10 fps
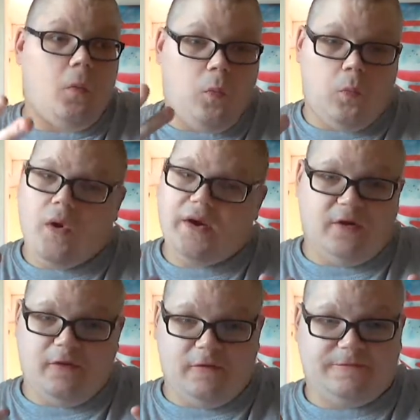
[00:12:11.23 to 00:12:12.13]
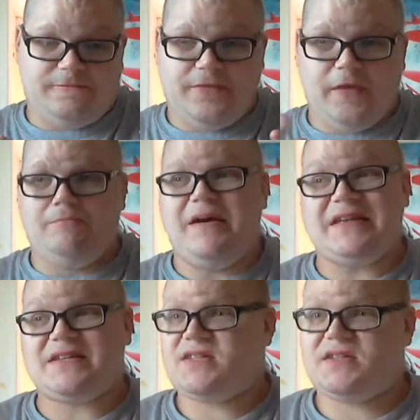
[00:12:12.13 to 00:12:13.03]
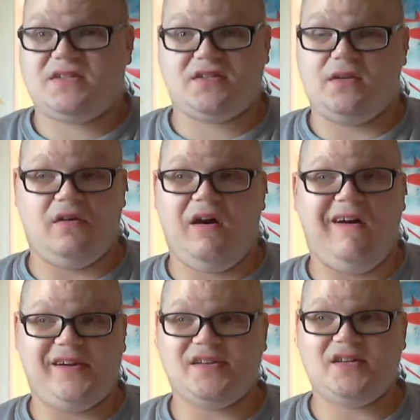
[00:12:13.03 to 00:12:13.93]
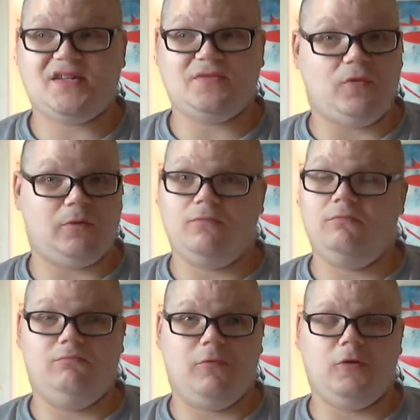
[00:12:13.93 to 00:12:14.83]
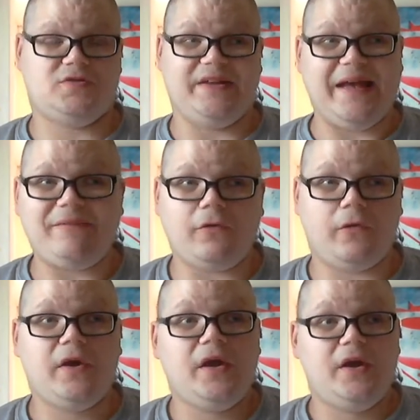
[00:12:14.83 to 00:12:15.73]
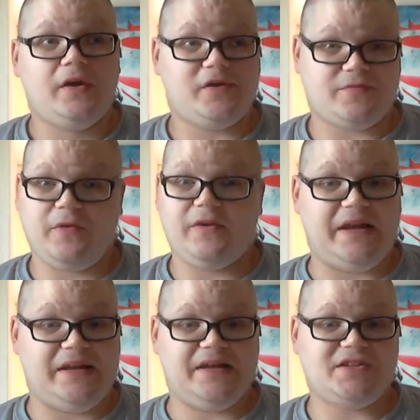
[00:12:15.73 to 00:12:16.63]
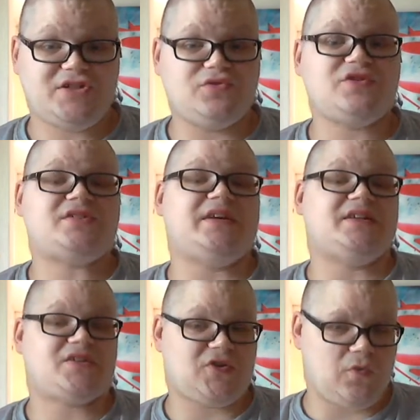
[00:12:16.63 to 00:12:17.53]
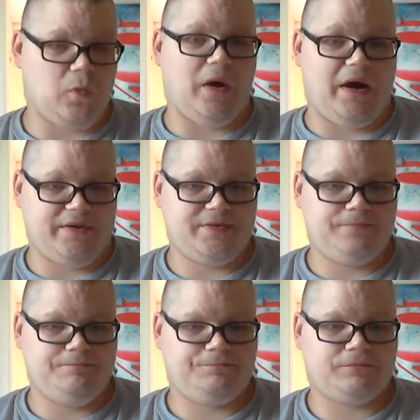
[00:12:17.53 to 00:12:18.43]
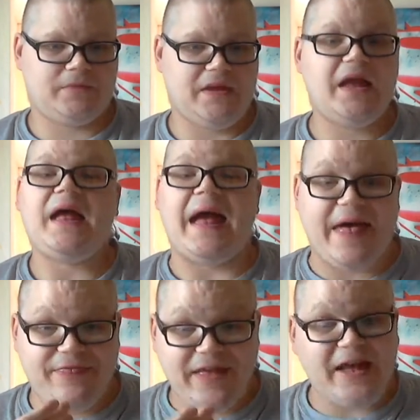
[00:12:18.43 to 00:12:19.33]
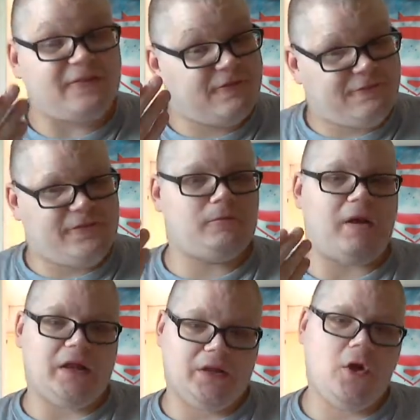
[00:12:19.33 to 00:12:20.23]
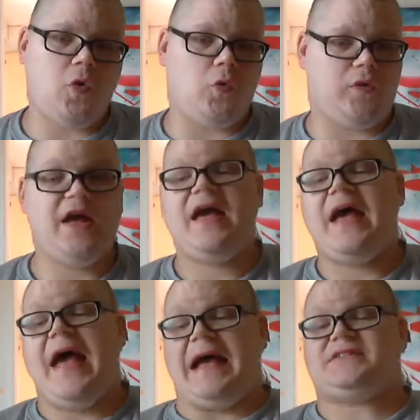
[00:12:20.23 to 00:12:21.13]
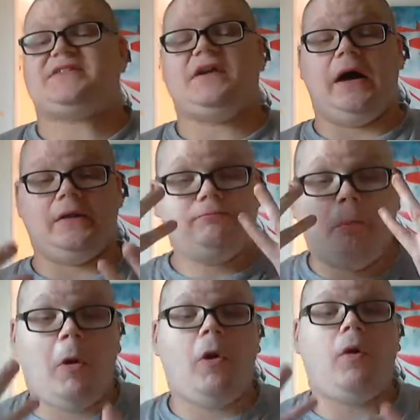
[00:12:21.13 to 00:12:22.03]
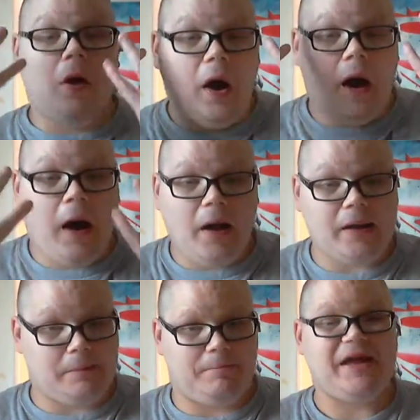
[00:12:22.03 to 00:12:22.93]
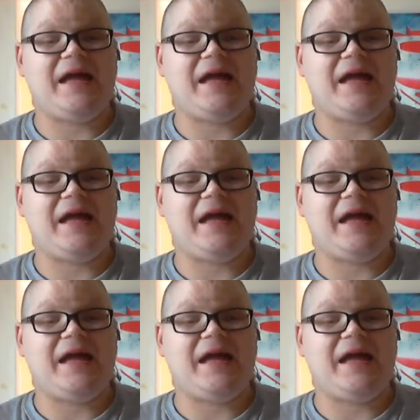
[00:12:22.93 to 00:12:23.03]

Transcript: one of the best August one mostly ever because we're getting Suicide Squad. And that film alone has got more hype